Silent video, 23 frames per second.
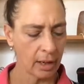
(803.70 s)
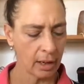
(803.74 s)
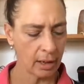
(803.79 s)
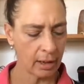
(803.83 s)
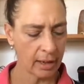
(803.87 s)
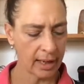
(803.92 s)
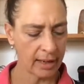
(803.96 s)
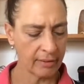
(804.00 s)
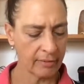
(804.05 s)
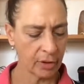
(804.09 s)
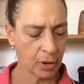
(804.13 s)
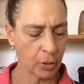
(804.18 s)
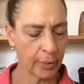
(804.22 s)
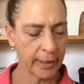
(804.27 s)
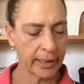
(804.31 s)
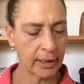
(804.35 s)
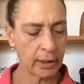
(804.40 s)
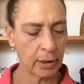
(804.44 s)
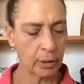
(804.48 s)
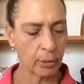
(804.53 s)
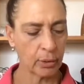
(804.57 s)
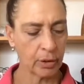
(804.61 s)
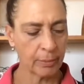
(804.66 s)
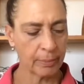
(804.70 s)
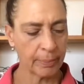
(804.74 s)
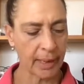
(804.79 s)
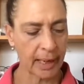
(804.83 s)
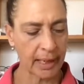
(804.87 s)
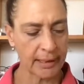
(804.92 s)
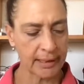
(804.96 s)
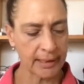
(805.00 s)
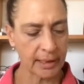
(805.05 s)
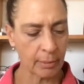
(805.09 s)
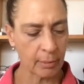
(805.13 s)
I'll have a quick look,
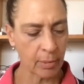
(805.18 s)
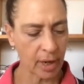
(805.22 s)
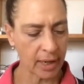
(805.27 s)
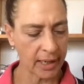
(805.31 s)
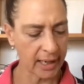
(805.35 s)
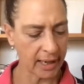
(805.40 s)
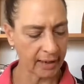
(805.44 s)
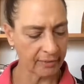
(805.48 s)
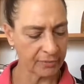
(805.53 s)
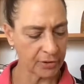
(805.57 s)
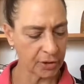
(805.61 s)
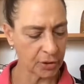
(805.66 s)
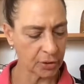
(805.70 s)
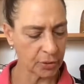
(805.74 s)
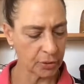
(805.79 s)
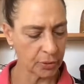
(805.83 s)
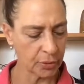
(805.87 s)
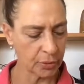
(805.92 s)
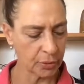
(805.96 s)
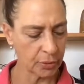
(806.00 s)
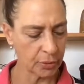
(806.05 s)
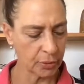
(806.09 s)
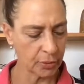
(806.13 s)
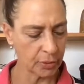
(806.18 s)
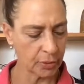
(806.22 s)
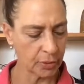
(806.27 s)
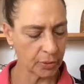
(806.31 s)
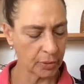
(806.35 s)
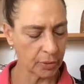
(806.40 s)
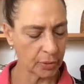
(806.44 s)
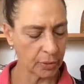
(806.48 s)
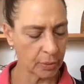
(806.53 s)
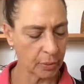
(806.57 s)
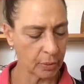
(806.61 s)
but I might have to
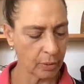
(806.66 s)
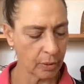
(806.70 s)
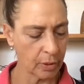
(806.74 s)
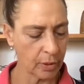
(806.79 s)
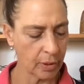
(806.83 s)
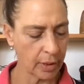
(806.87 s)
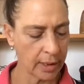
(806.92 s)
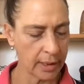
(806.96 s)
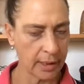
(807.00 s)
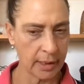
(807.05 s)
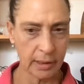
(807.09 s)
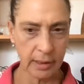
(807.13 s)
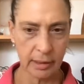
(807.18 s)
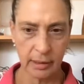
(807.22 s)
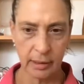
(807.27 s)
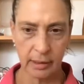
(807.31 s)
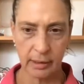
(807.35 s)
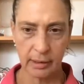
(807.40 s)
Equine